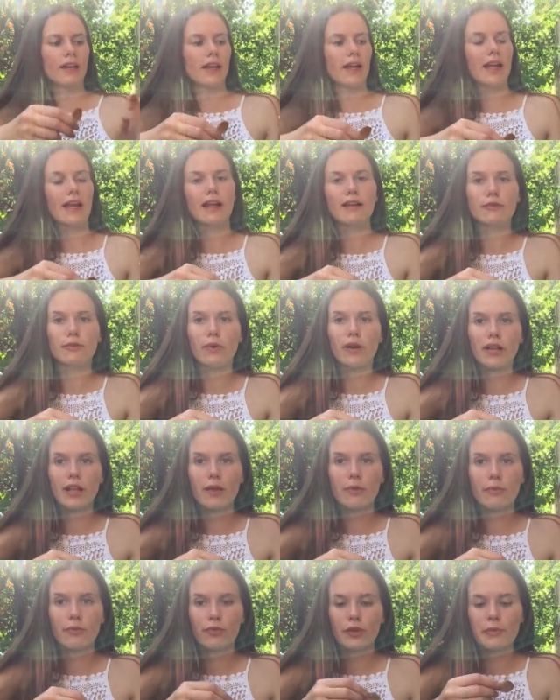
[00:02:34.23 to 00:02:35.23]
And while
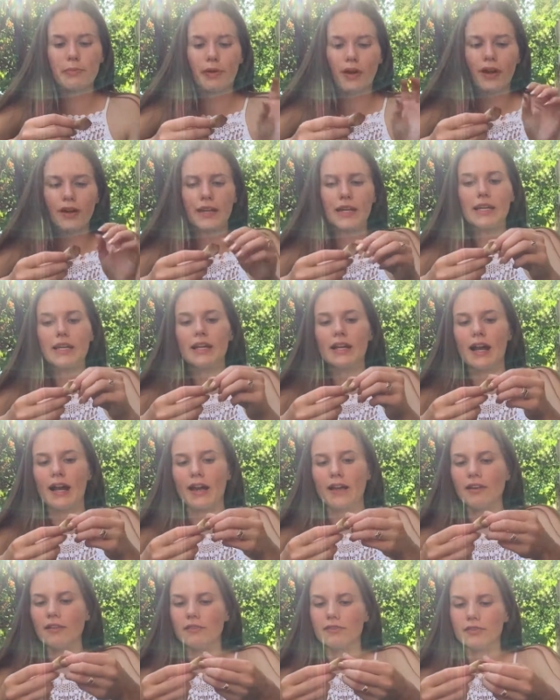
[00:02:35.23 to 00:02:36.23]
I'm repotting,
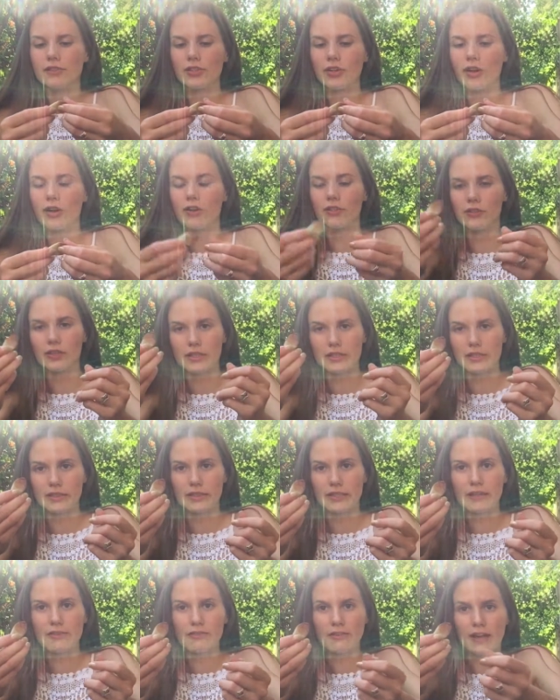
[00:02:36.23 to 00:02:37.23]
I saw this
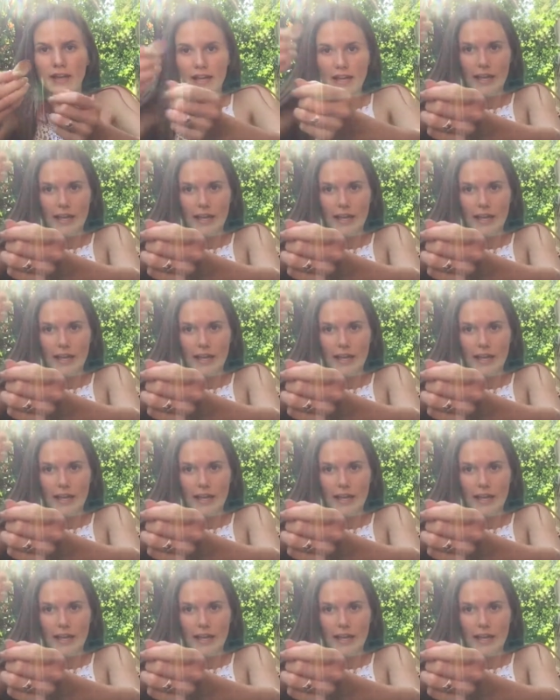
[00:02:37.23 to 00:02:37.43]
leaf,